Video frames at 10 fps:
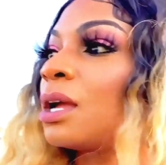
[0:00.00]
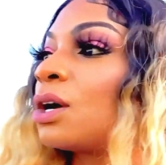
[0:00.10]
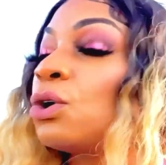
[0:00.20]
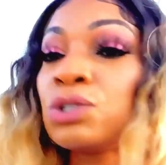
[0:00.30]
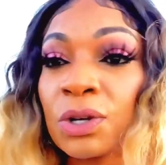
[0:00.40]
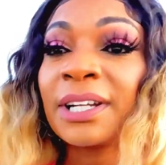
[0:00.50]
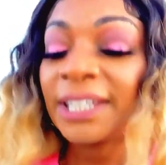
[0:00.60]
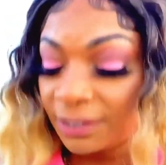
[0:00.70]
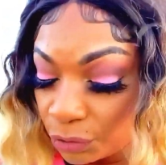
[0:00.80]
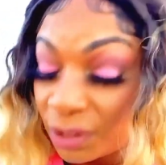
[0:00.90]
who's going to
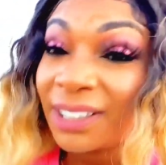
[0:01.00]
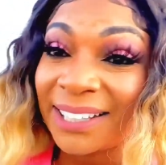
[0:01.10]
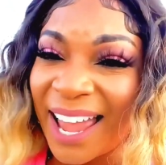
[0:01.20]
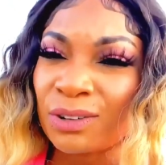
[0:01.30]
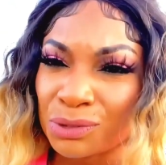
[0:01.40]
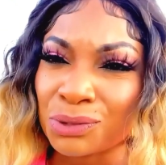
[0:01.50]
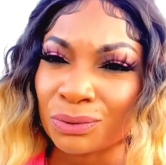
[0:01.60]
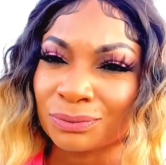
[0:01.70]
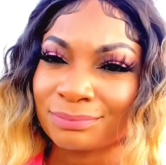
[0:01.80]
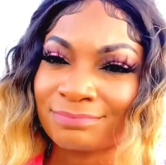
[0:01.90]
give you good counsel,
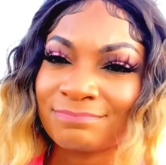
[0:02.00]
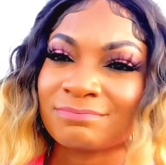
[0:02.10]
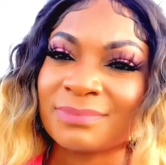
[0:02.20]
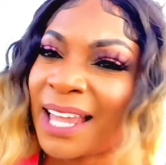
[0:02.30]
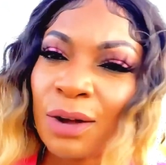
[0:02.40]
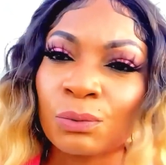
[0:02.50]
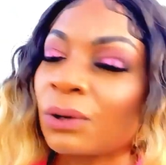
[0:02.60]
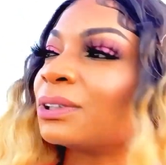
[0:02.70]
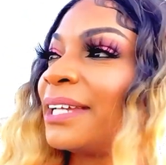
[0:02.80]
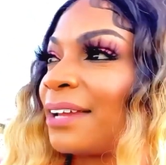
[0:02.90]
not
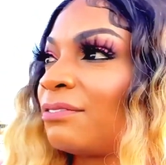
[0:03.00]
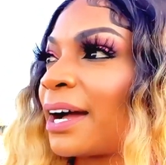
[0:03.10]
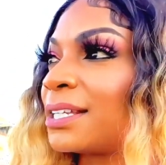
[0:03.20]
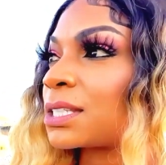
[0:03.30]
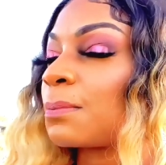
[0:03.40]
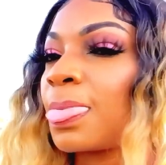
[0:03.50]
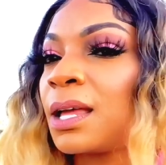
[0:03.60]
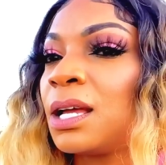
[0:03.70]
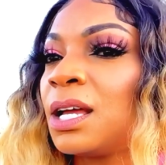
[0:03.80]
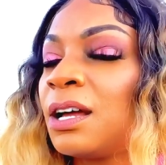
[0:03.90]
worldly advice.
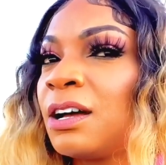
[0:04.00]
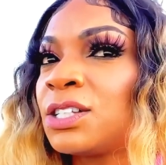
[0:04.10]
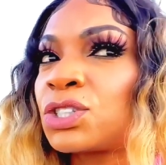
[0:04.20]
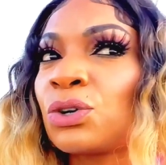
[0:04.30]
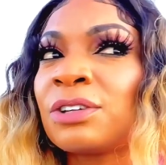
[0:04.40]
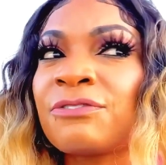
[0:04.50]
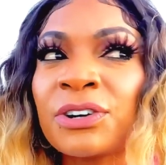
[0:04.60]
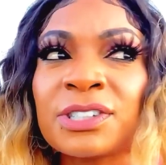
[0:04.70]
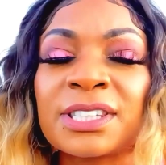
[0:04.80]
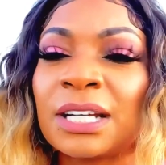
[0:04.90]
So the
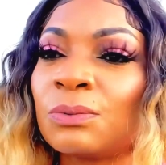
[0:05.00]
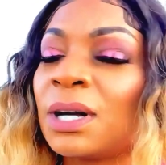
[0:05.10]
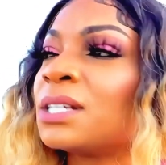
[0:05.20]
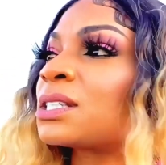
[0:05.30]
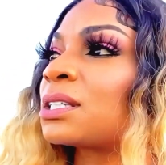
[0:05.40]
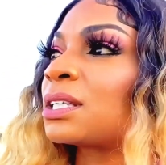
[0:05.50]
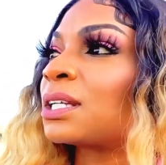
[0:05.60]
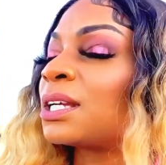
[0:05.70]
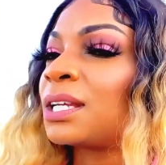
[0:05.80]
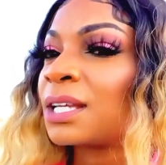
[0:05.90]
first thing was,
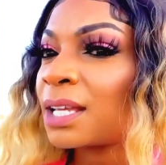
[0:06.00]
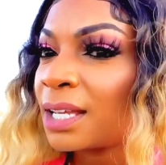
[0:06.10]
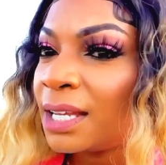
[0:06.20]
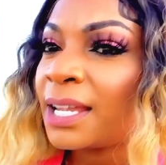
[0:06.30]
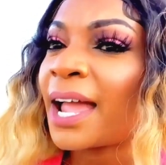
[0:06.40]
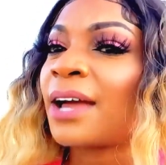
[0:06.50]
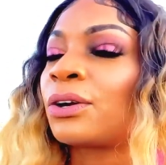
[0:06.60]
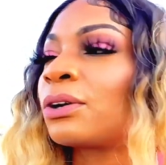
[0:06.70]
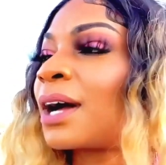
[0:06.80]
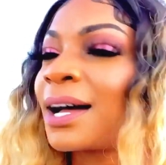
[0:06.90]
he had
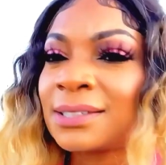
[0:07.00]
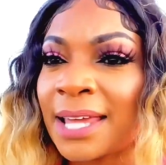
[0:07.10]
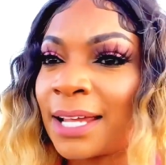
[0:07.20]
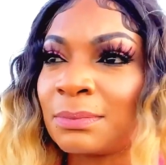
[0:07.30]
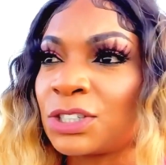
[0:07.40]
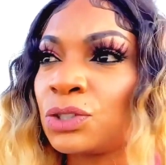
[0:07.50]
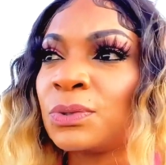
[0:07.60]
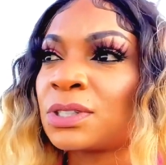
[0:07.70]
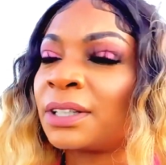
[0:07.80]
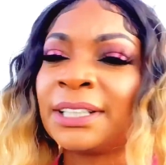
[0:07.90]
her contact me. She
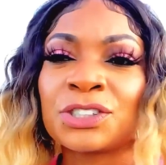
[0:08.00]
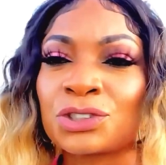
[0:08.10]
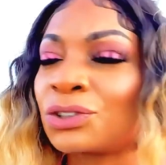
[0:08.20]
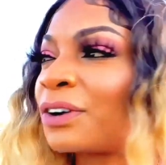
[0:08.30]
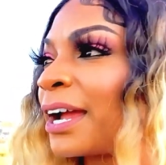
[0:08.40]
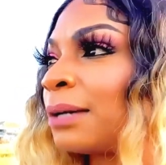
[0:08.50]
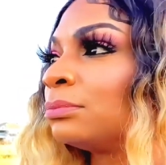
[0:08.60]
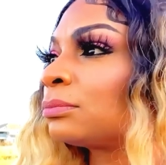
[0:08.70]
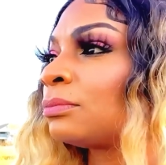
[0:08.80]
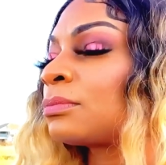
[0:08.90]
was on
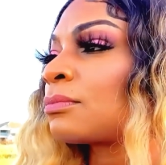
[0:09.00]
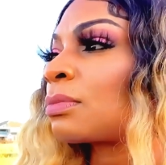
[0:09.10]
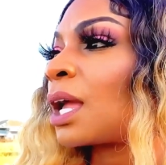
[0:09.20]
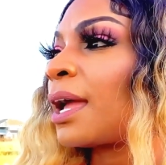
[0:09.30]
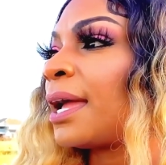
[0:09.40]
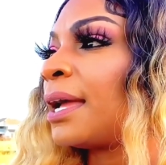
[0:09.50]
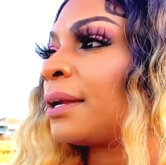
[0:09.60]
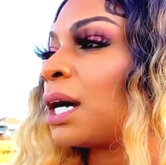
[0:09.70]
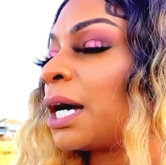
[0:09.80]
Instagram, and